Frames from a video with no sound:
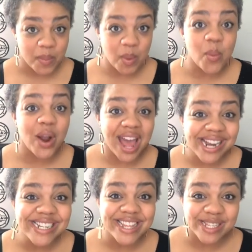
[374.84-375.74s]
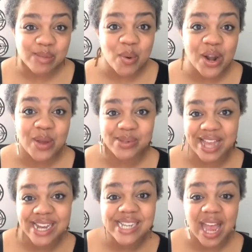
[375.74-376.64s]
But what I did this morning was
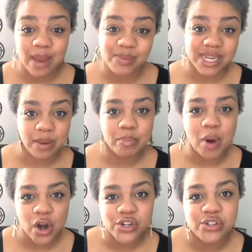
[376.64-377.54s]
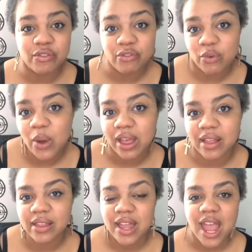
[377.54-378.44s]
I typed in partial
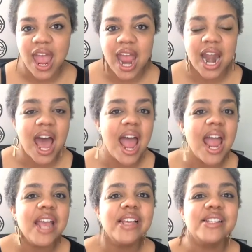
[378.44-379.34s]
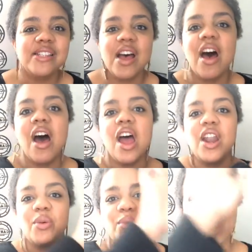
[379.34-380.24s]
foil, and I saw
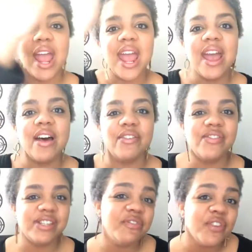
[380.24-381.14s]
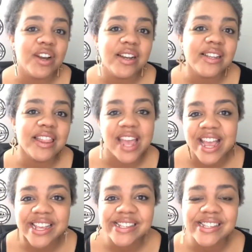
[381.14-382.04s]
an array of different
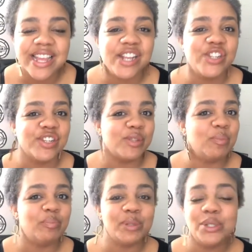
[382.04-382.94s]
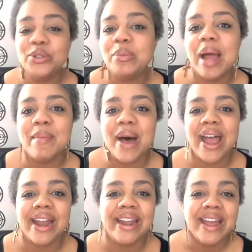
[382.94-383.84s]
things that just blew my
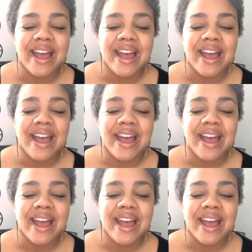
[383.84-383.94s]
mind.